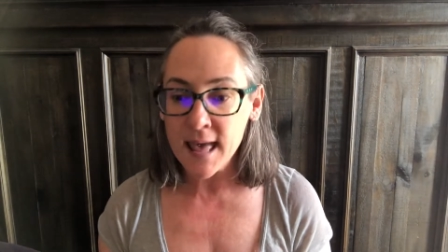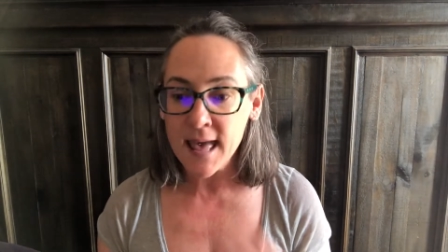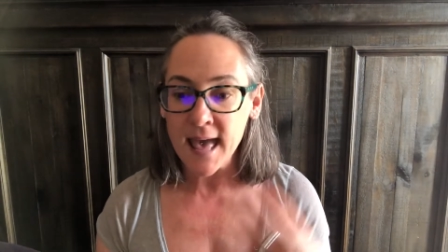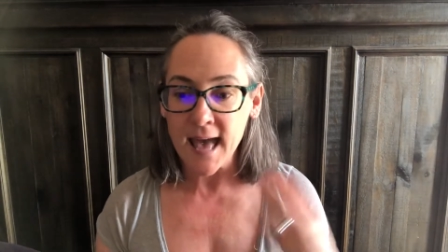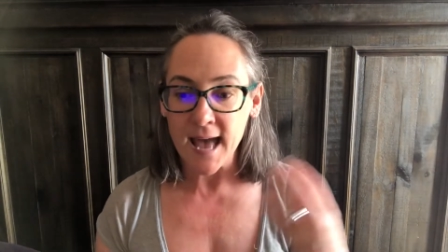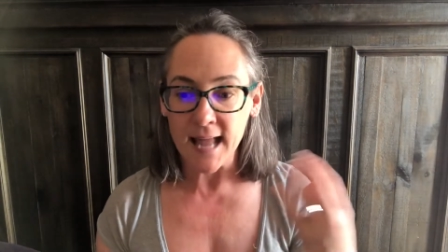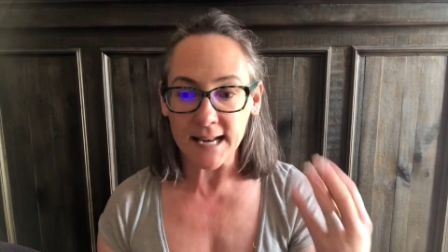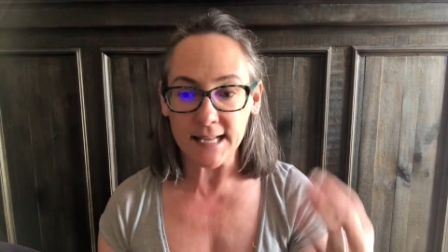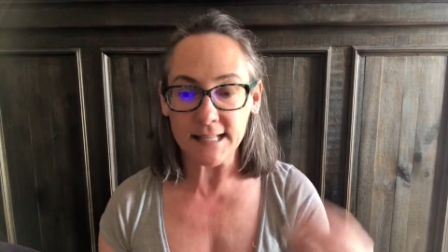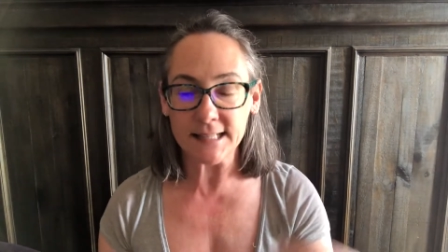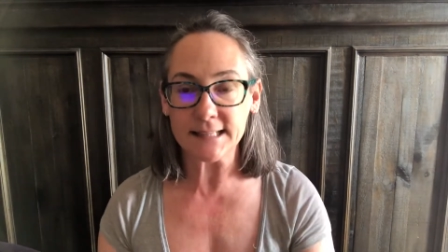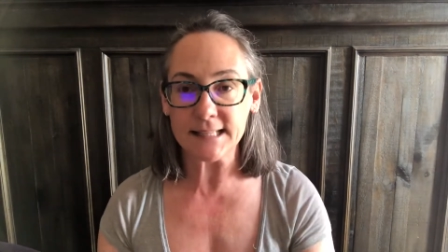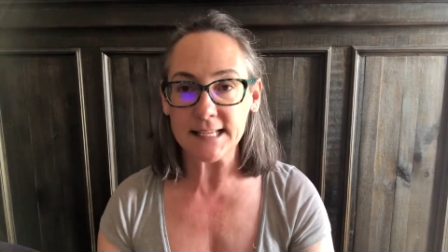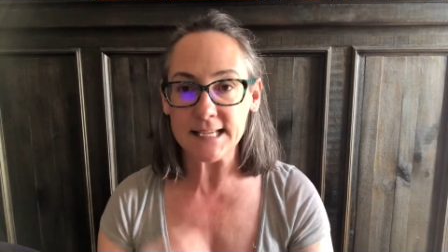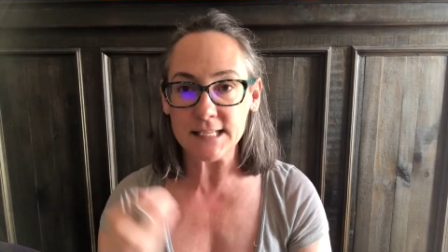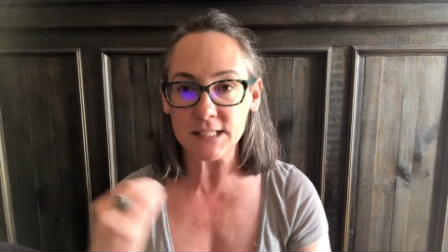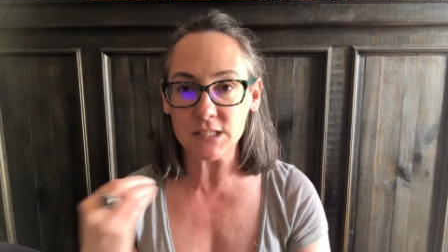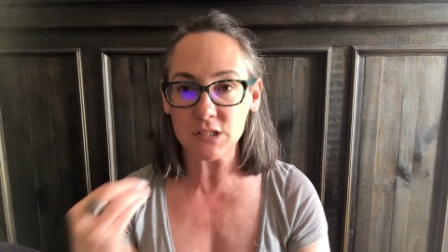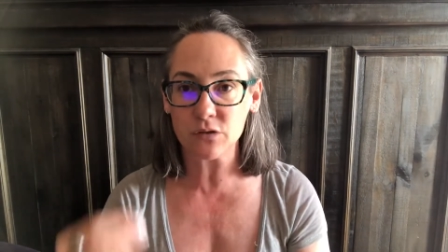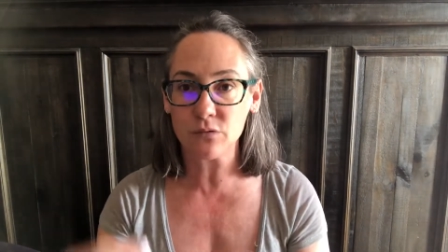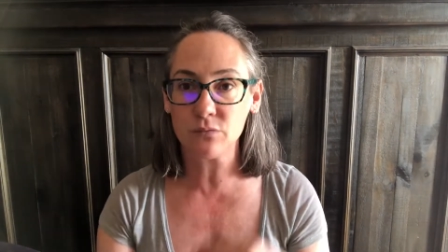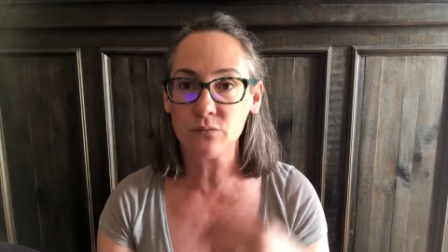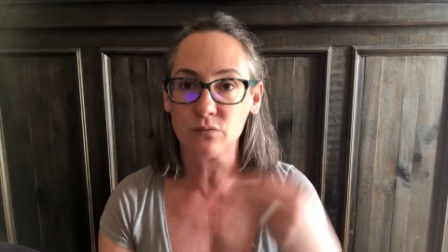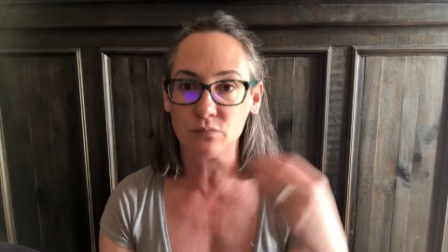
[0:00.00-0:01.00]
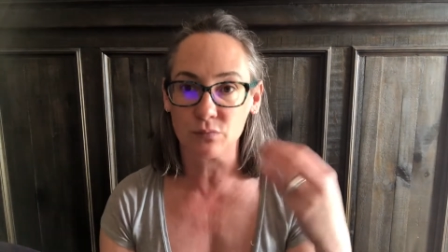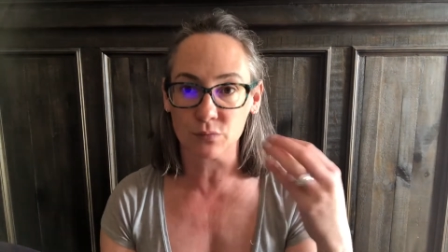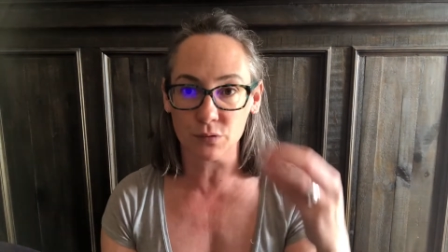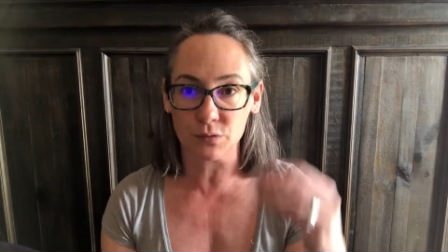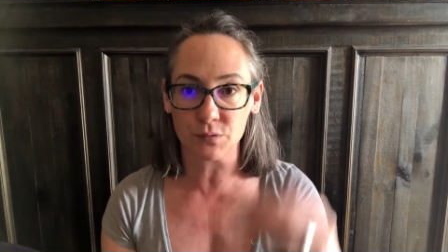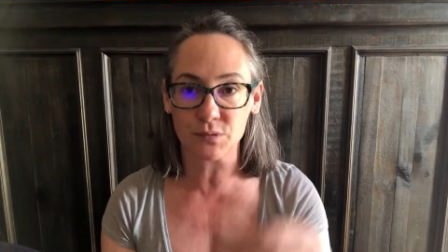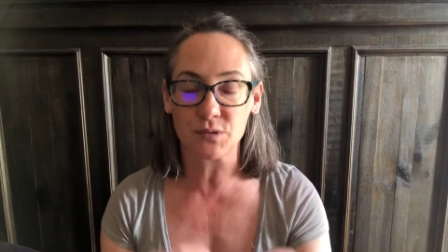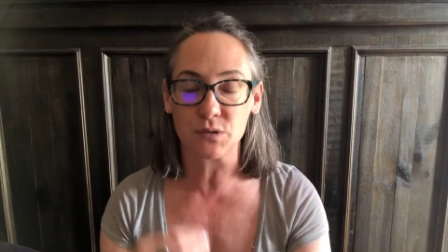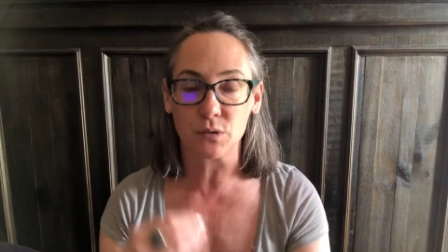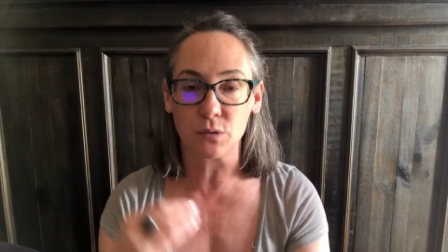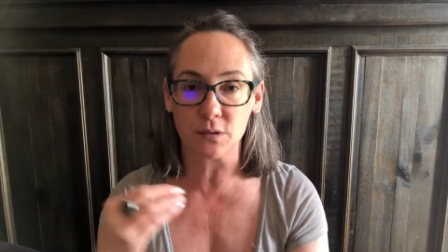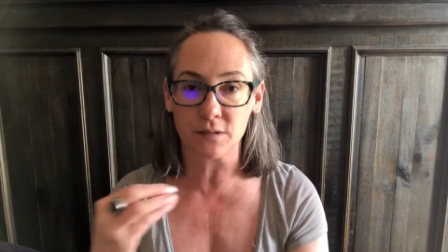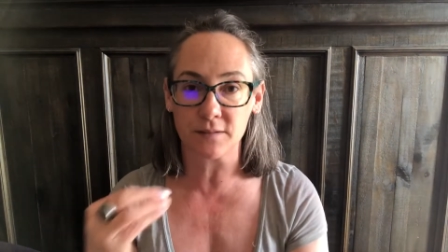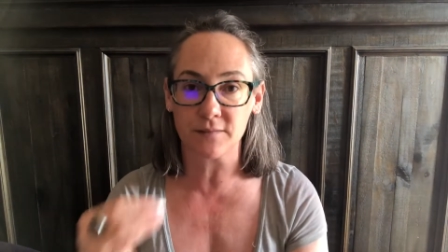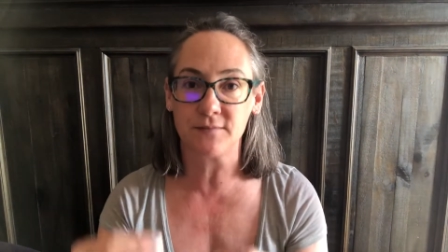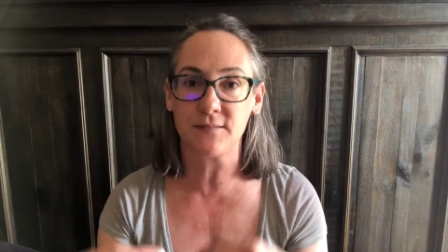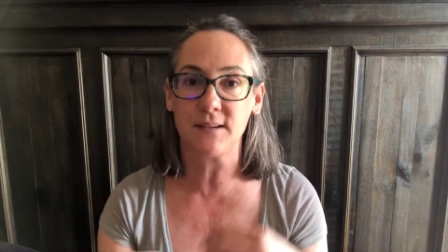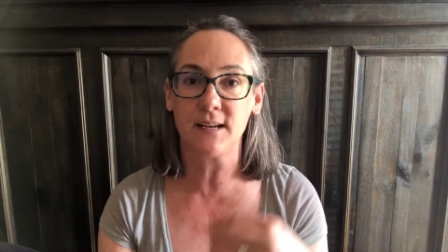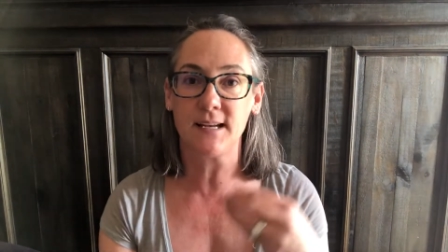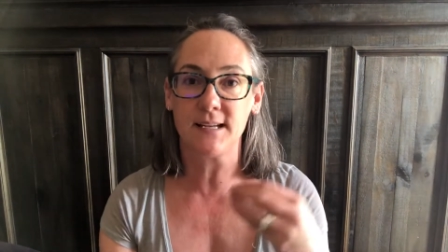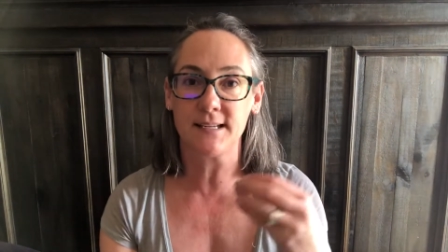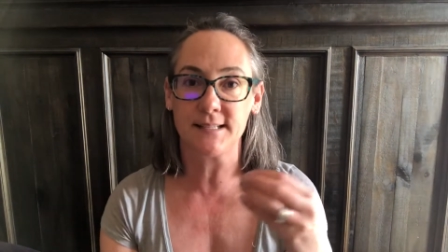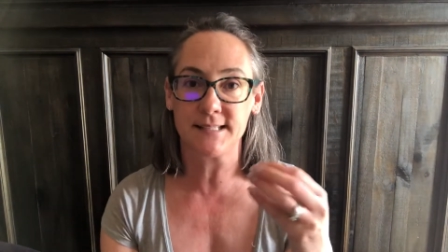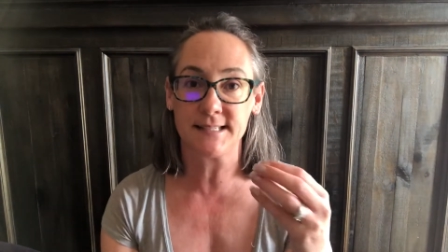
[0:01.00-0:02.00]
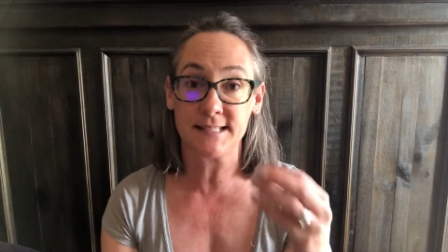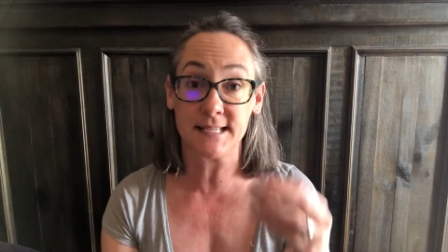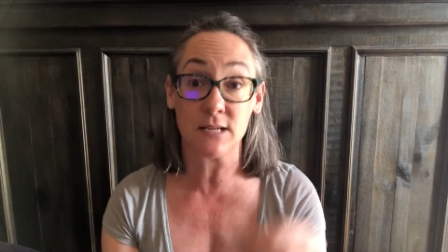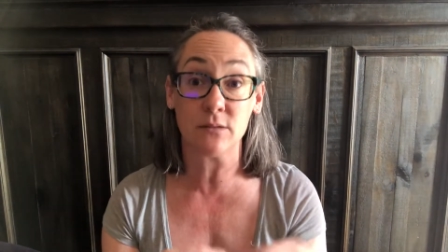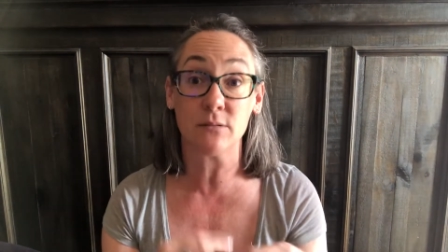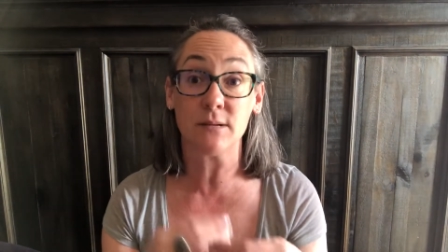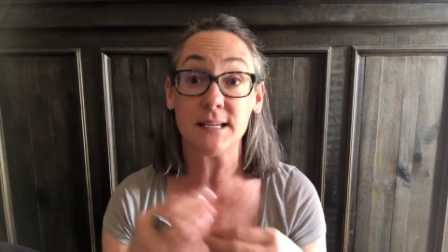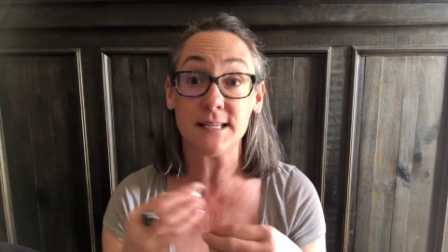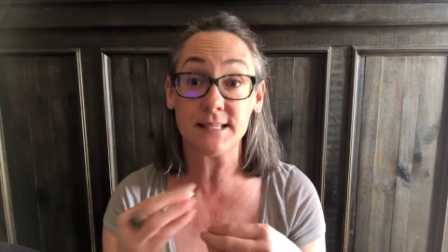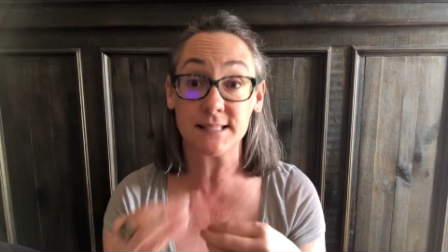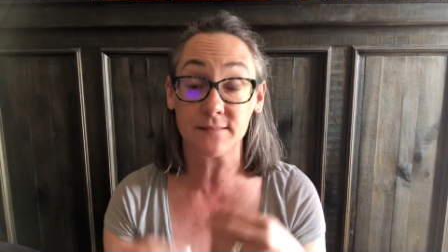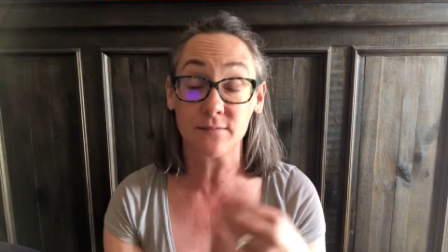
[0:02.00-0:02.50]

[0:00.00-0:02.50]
And it leads you through sort of a series